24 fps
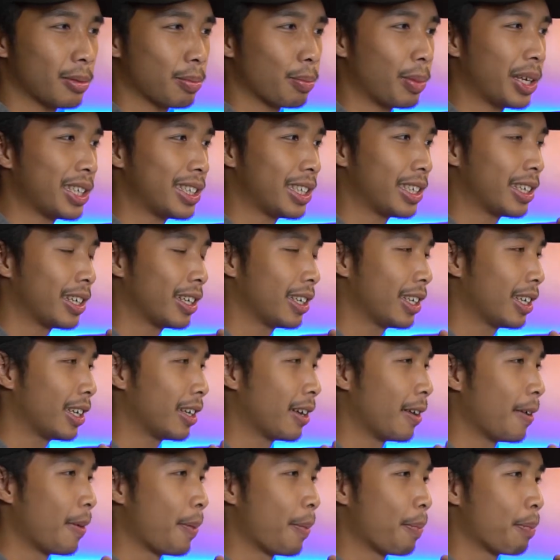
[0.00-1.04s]
basically
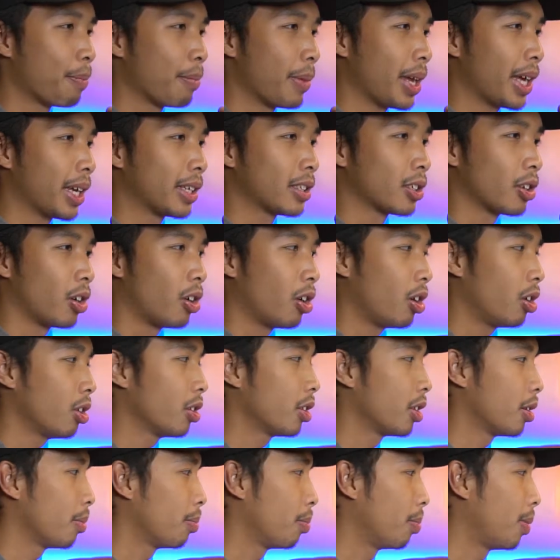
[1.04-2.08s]
makes all
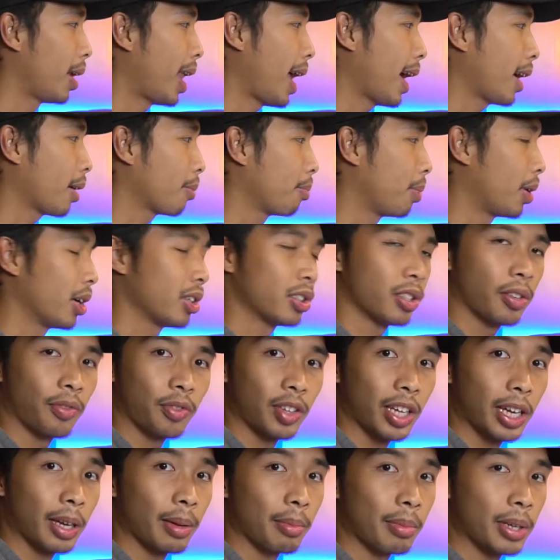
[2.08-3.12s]
the black parts of
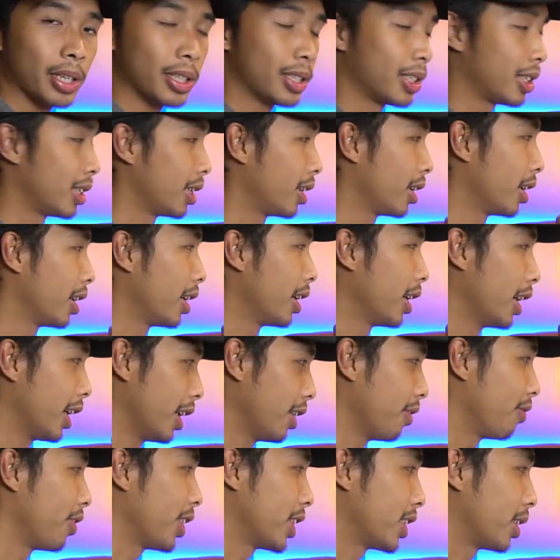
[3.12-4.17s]
the image
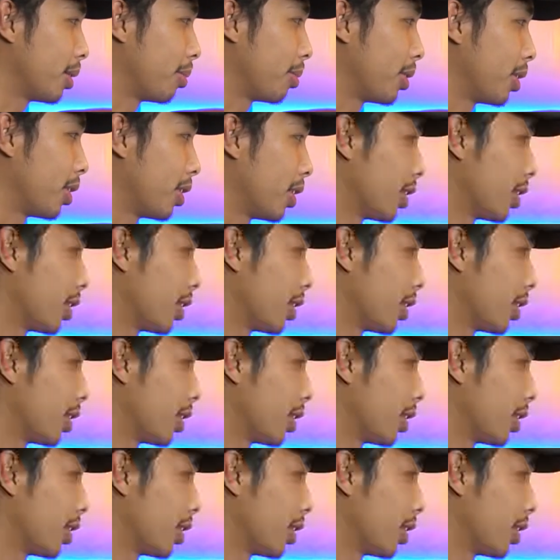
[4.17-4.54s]
invisible.